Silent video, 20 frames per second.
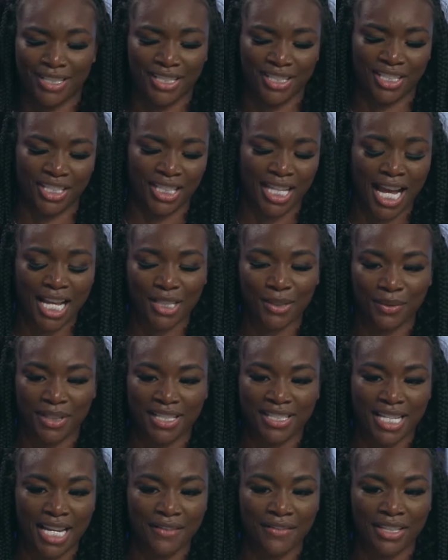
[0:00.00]
July
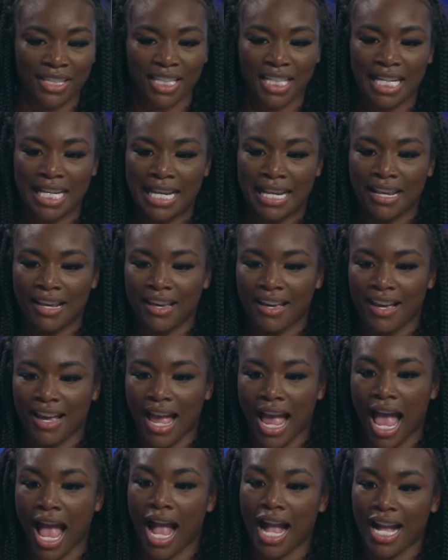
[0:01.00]
twenty-seventh.
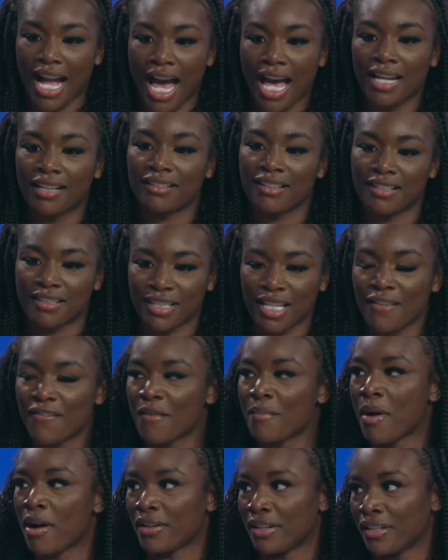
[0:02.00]
I got a tough
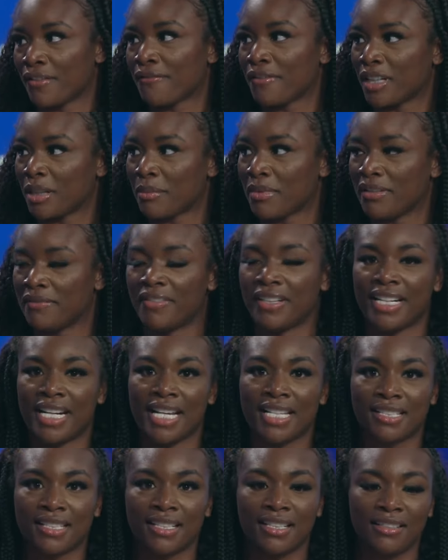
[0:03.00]
opponent in front of me,
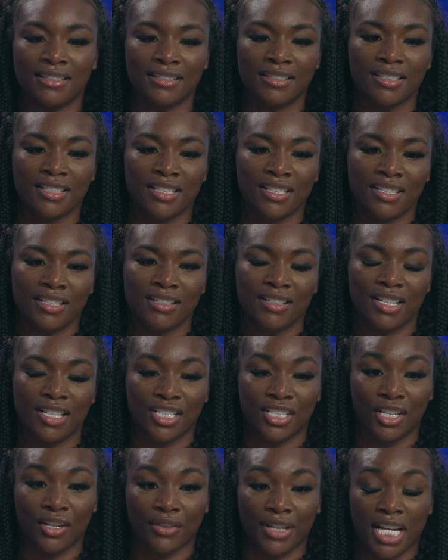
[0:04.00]
Vanessa uh,
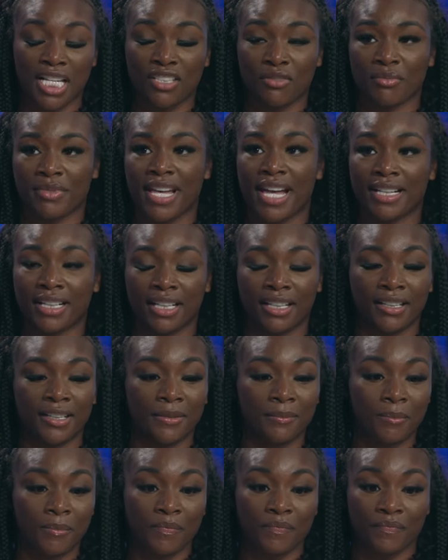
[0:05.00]
Jo Nace from
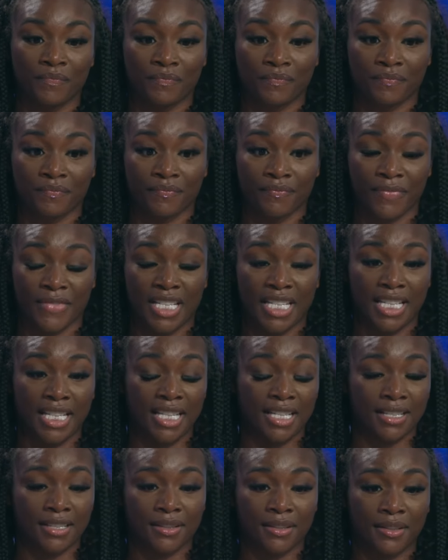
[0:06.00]
Canada.
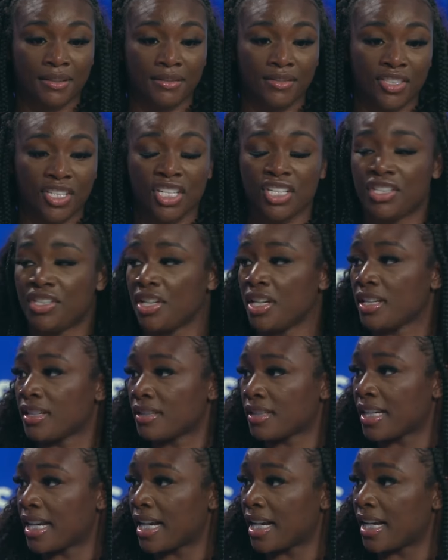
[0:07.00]
Is she
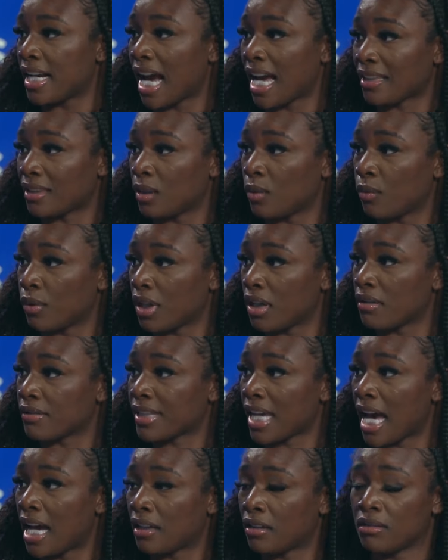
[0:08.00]
just got the world
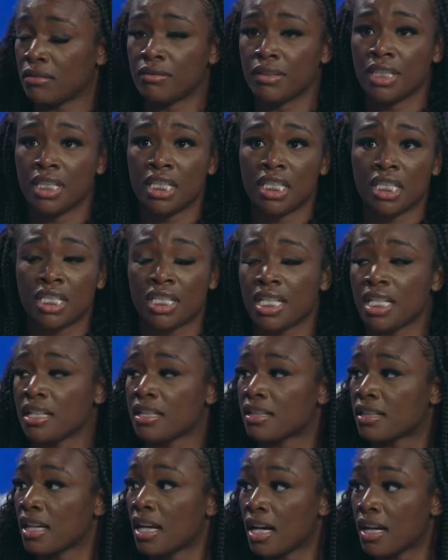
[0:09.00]
title. Mm-hmm.
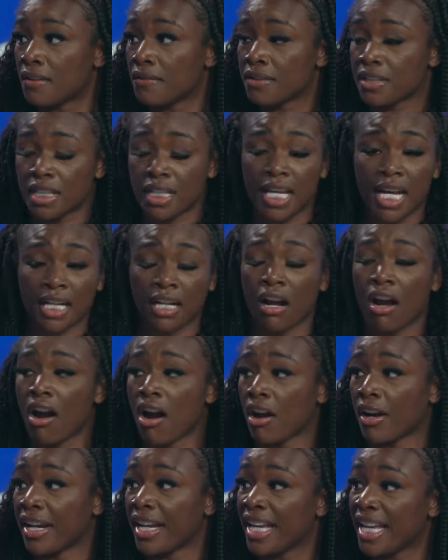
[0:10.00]
She's tough, she got a
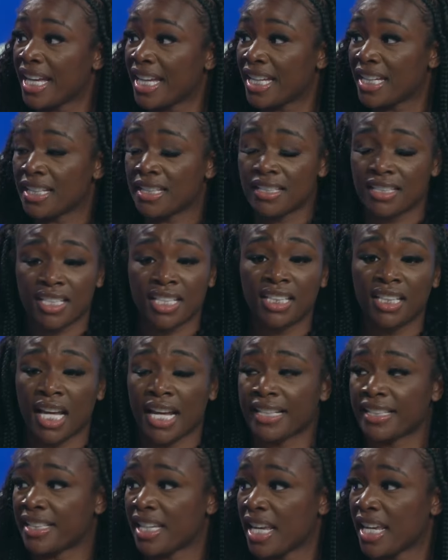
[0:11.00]
hard head, she
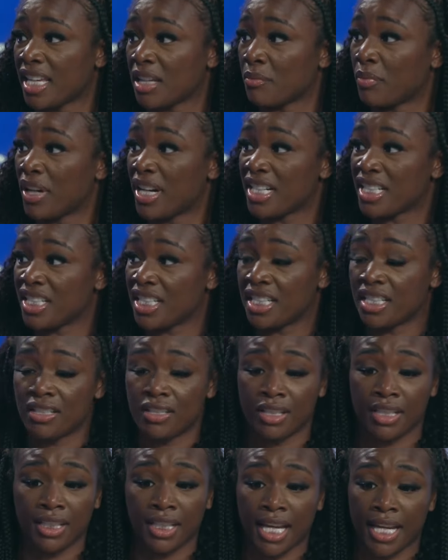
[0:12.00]
likes taking punches,
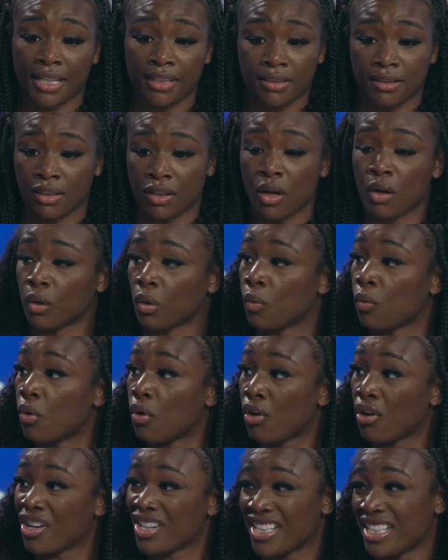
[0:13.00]
she likes to go to
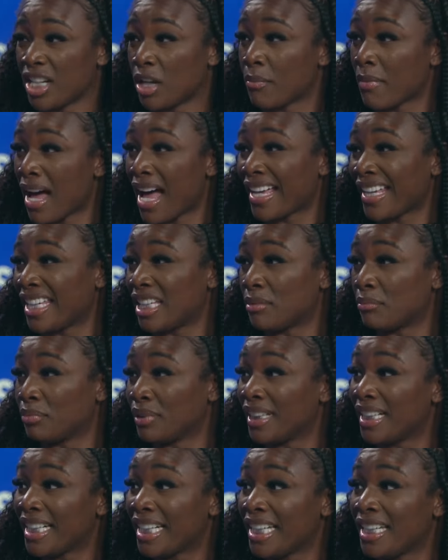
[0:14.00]
war, she don't mind getting
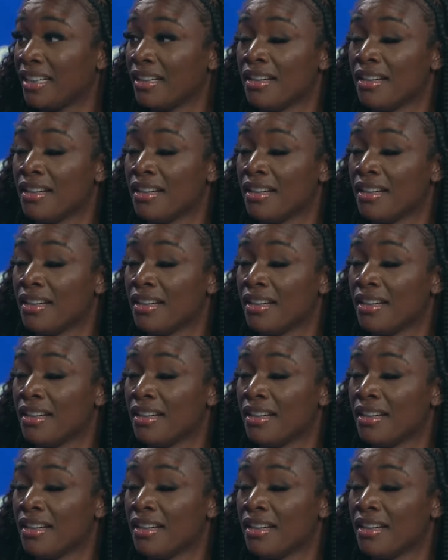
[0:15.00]
bloody.